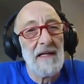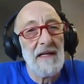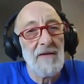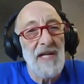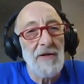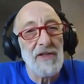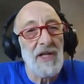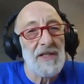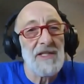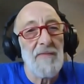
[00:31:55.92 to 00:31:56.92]
It was out on
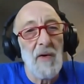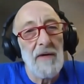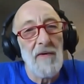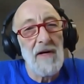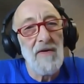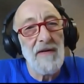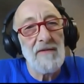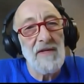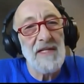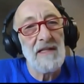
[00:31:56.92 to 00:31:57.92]
Johnson's Point Road. It
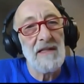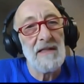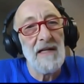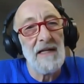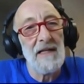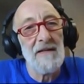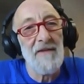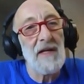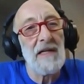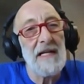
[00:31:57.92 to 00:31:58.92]
was
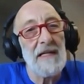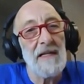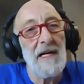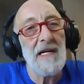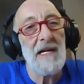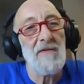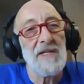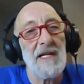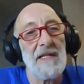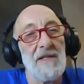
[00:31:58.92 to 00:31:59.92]
very late at night. I was headed